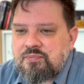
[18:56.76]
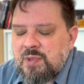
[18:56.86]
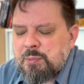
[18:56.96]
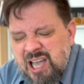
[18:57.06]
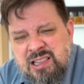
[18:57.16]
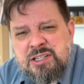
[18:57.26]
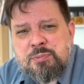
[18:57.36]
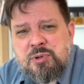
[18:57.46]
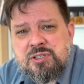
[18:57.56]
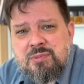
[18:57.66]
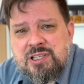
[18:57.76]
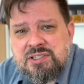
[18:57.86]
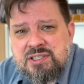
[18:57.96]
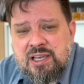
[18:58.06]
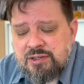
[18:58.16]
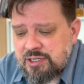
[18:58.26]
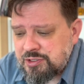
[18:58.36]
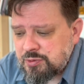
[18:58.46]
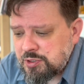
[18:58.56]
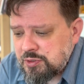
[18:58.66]
But I like to put some of these together
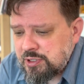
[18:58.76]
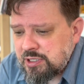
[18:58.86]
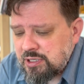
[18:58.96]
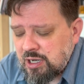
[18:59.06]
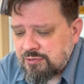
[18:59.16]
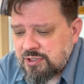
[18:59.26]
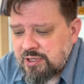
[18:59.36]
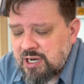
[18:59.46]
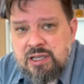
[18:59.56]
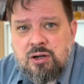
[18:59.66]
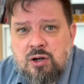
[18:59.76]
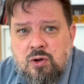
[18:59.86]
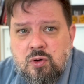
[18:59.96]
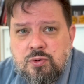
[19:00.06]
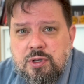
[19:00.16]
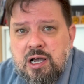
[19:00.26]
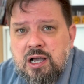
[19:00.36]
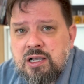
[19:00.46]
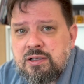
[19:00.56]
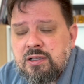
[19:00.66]
into a unit often that I call
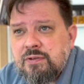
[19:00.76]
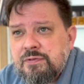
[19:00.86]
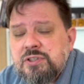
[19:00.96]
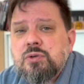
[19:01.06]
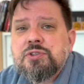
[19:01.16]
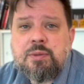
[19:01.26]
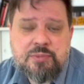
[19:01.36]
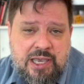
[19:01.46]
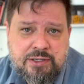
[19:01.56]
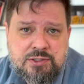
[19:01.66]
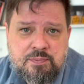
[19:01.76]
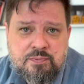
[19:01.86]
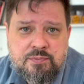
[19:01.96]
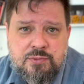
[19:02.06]
physical subtext.